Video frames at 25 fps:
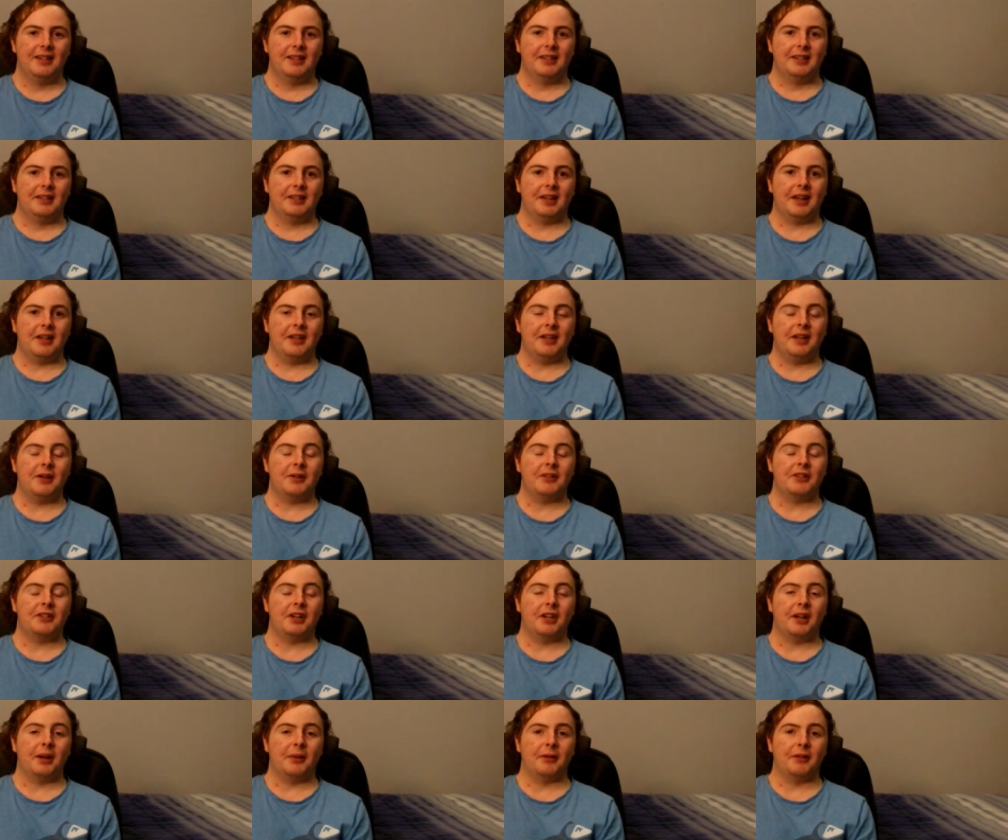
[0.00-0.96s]
Yeah,
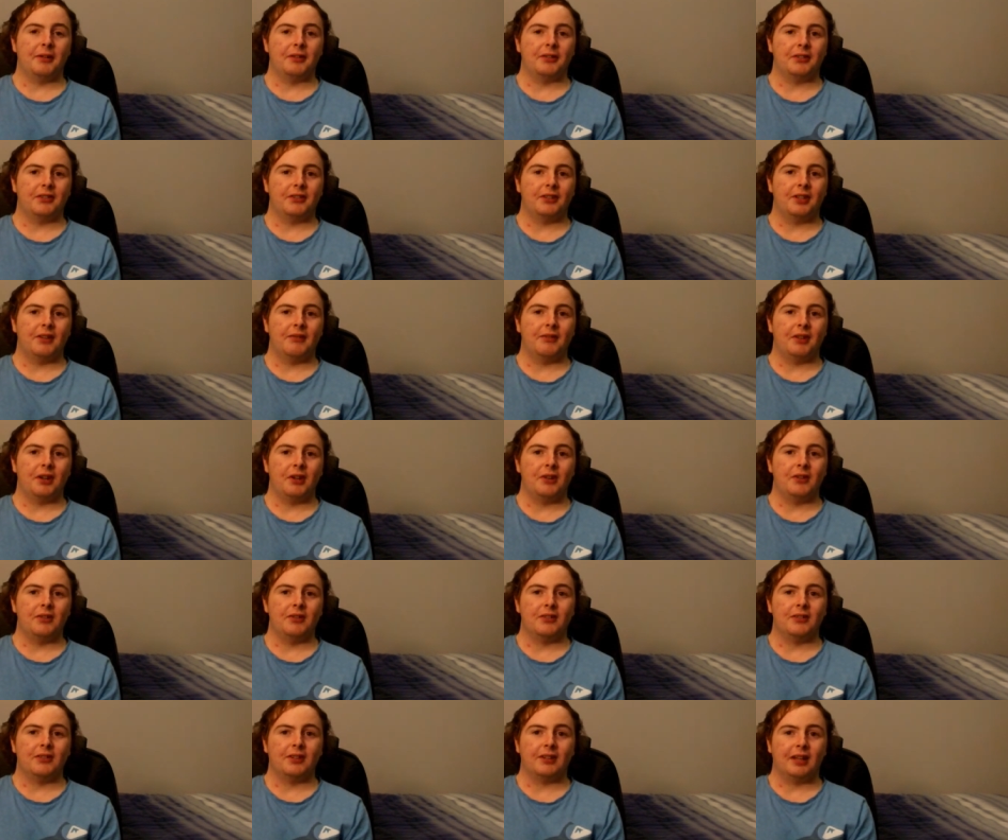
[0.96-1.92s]
GWS just have
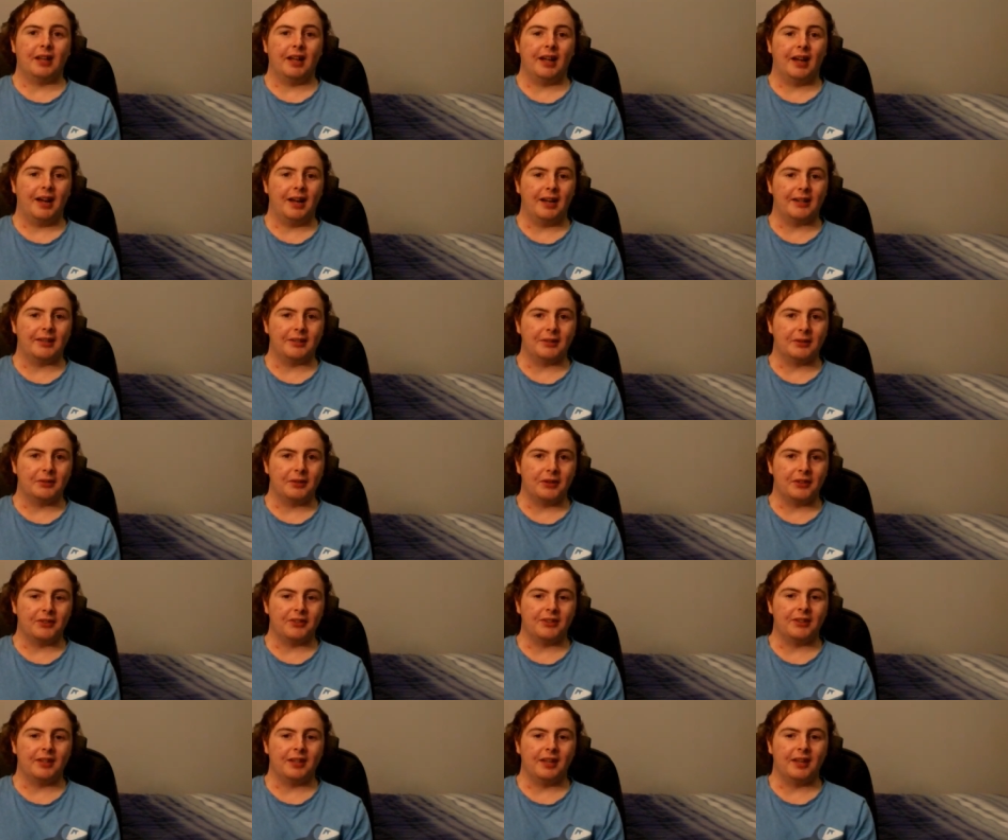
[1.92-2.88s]
those hard
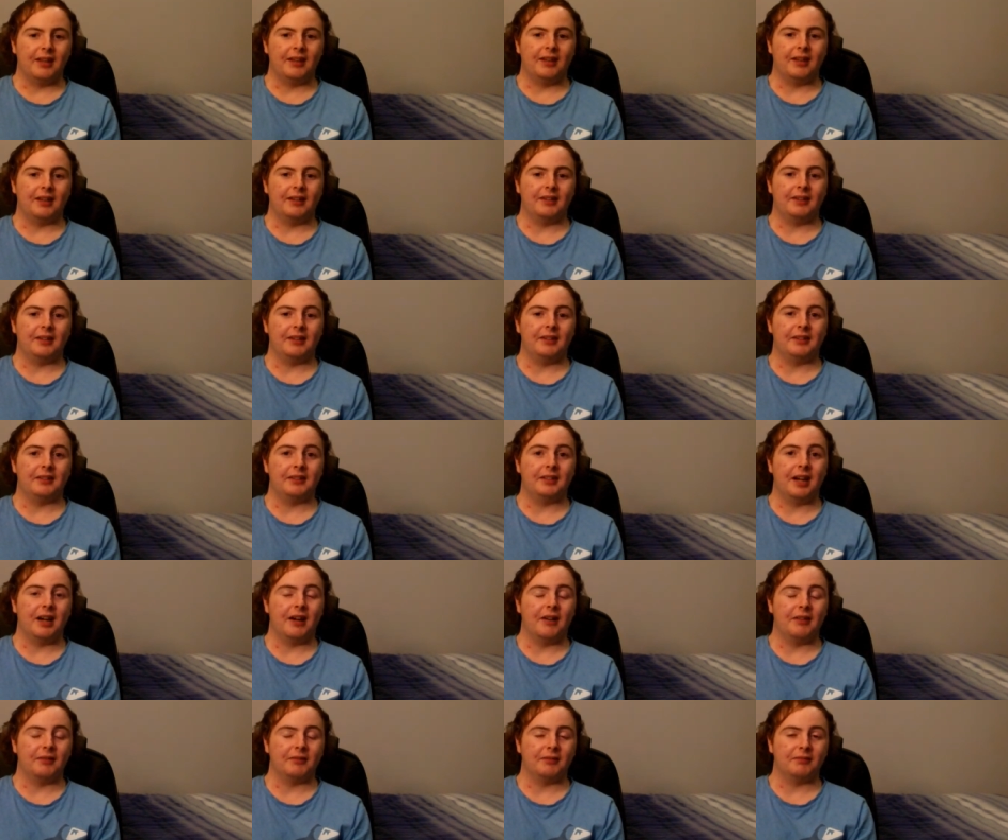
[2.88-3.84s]
guys in there, and
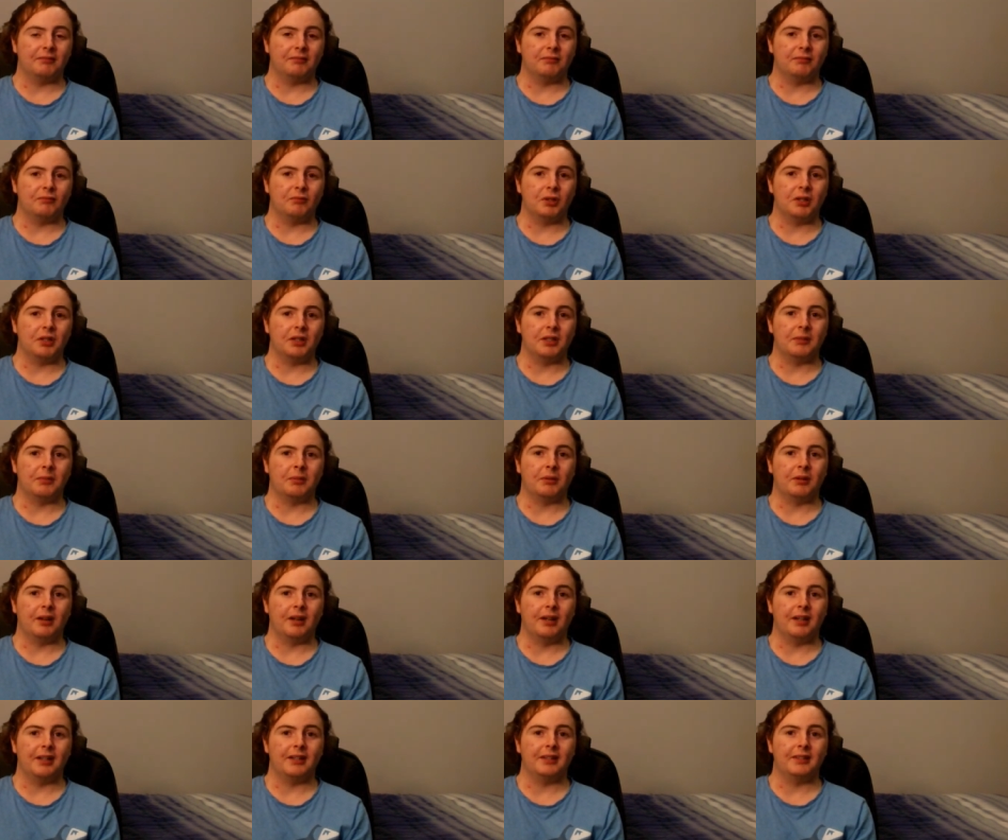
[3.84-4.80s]
Carlton really
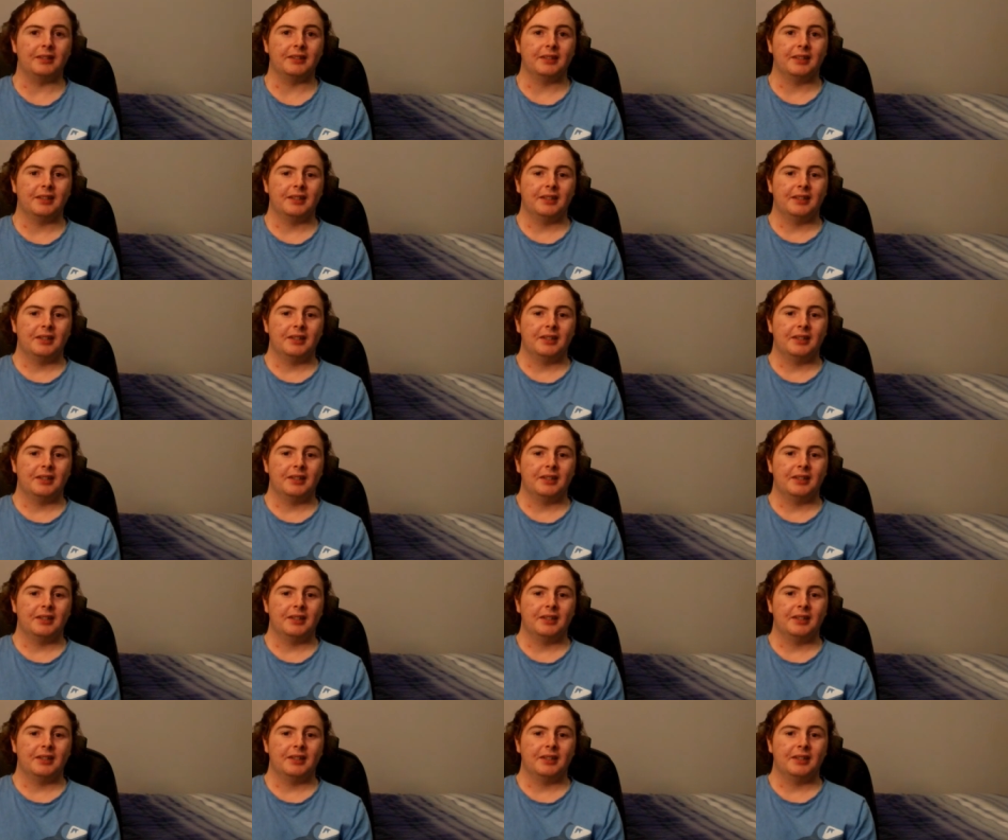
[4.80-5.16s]
play